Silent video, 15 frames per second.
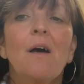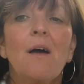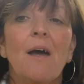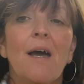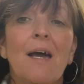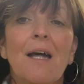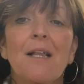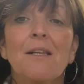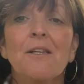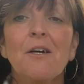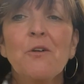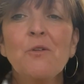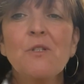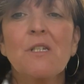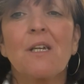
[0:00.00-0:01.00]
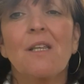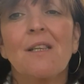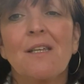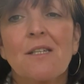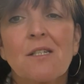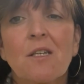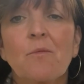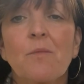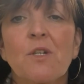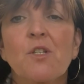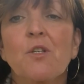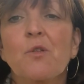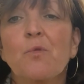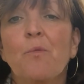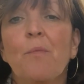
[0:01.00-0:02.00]
At closing, these
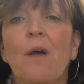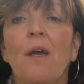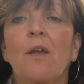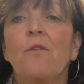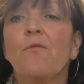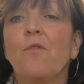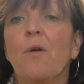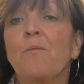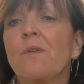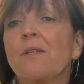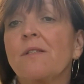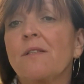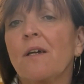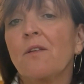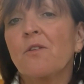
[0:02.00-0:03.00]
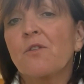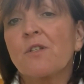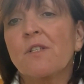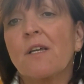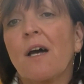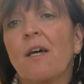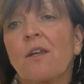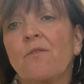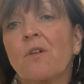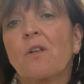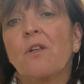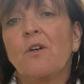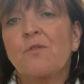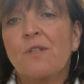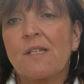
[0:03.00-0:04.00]
commissions were paid from the seller's side of the
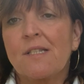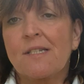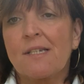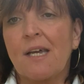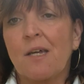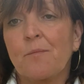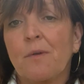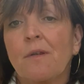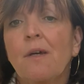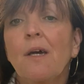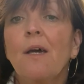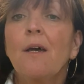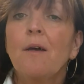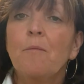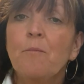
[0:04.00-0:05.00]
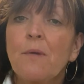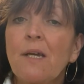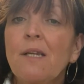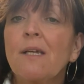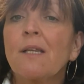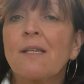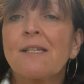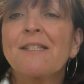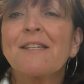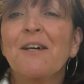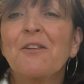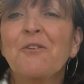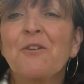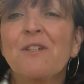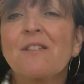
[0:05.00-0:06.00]
closing statement, meaning the
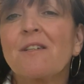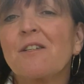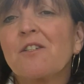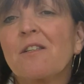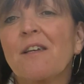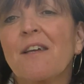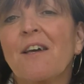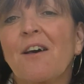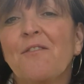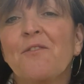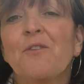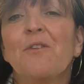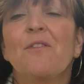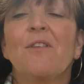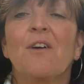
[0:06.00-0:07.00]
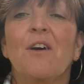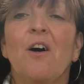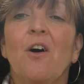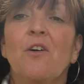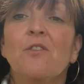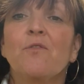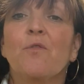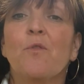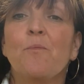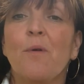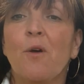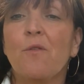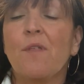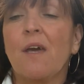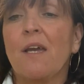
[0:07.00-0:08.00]
seller essentially covered the cost for
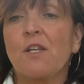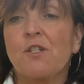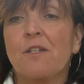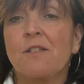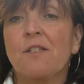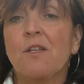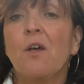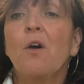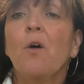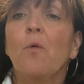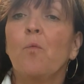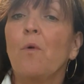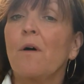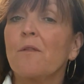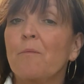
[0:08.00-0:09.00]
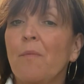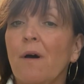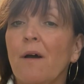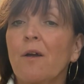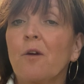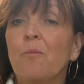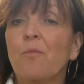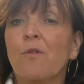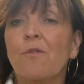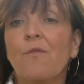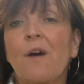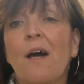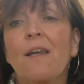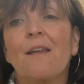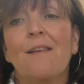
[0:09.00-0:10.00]
both agents while the buyer
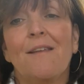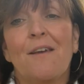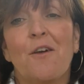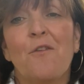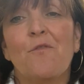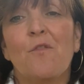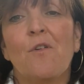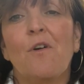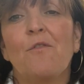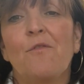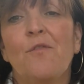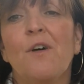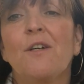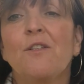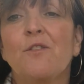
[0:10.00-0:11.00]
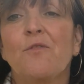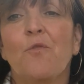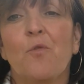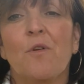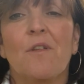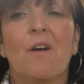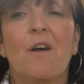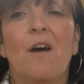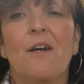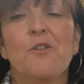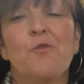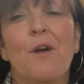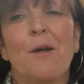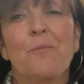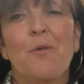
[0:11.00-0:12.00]
provided the overall funds for the
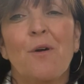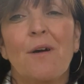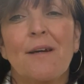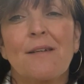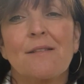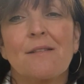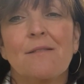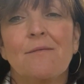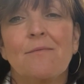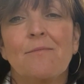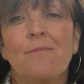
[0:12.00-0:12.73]
contract price.